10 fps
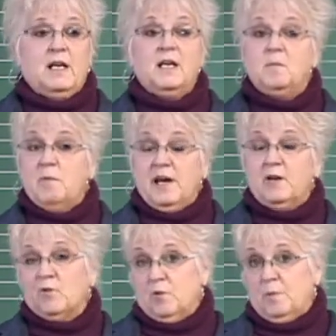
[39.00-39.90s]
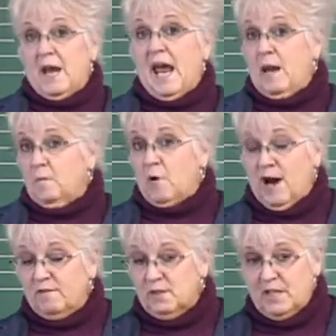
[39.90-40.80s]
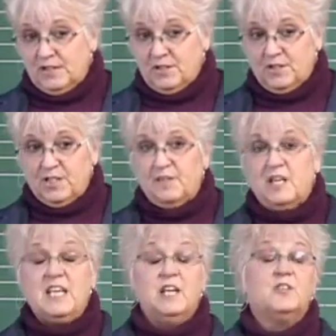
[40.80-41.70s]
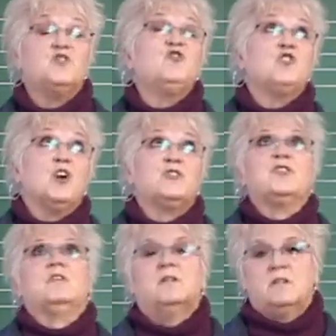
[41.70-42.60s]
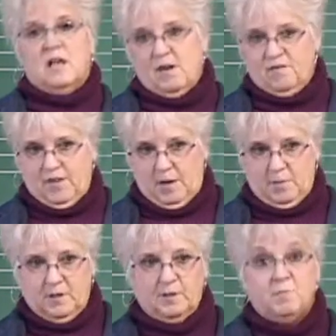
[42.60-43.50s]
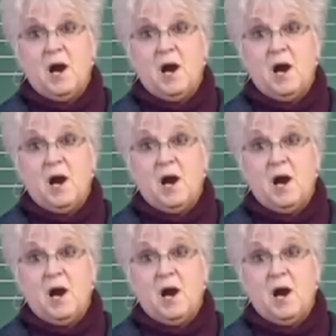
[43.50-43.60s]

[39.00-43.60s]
in my group and private lessons, and the kids just love them,